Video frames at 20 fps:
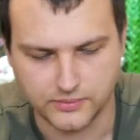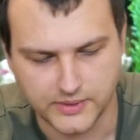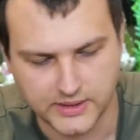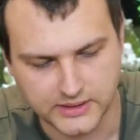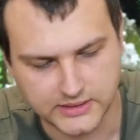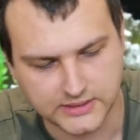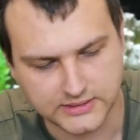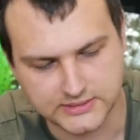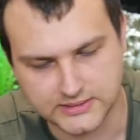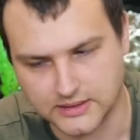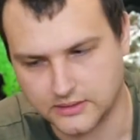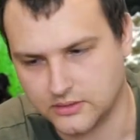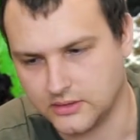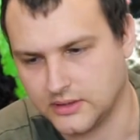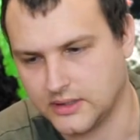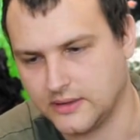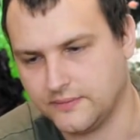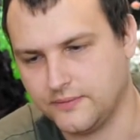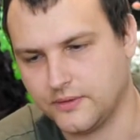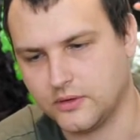Wait a
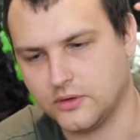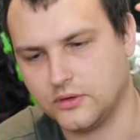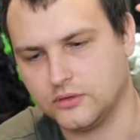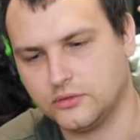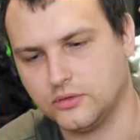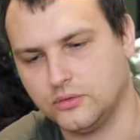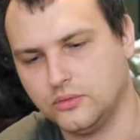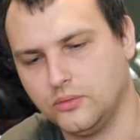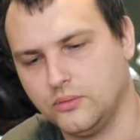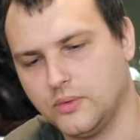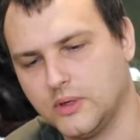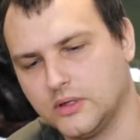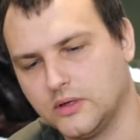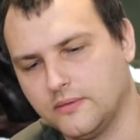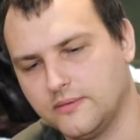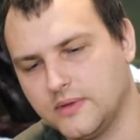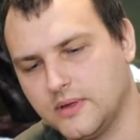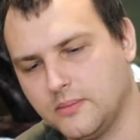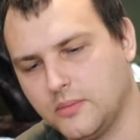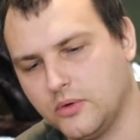second, I forgot to do one
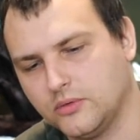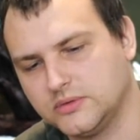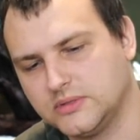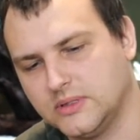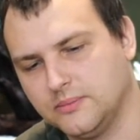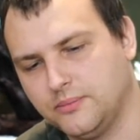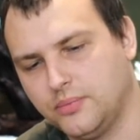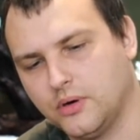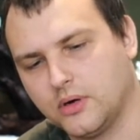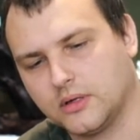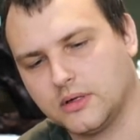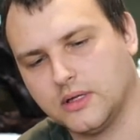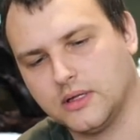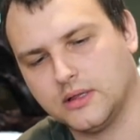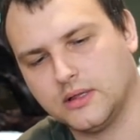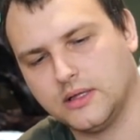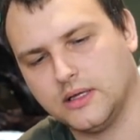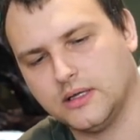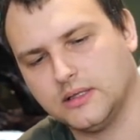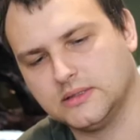of the most
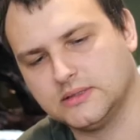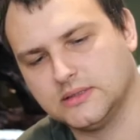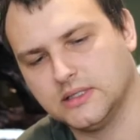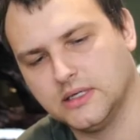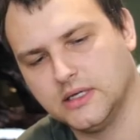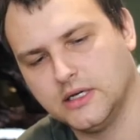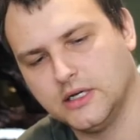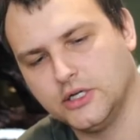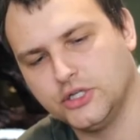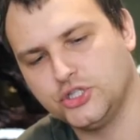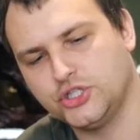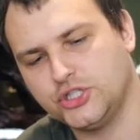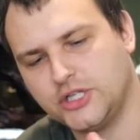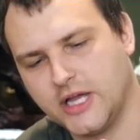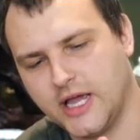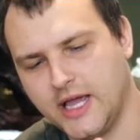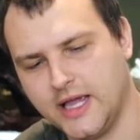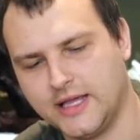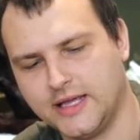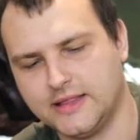important things.
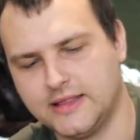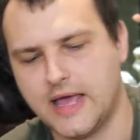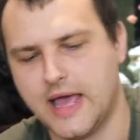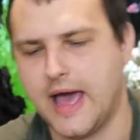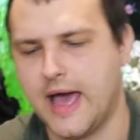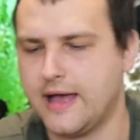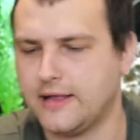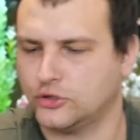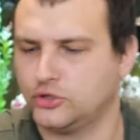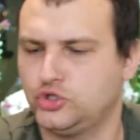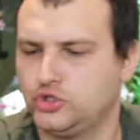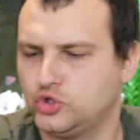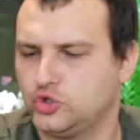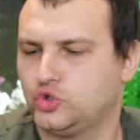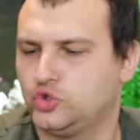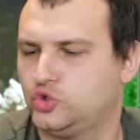Shake that!